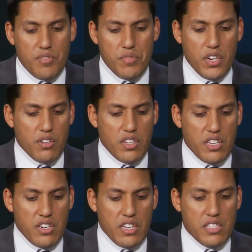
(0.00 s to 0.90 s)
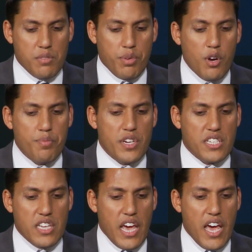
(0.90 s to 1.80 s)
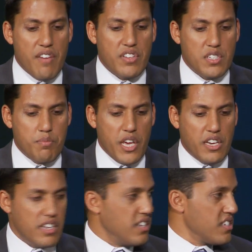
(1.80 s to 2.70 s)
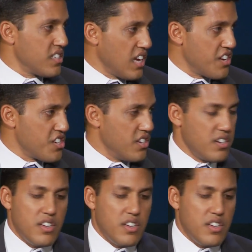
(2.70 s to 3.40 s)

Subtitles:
you know, it's appropriate to have a debate and discussion,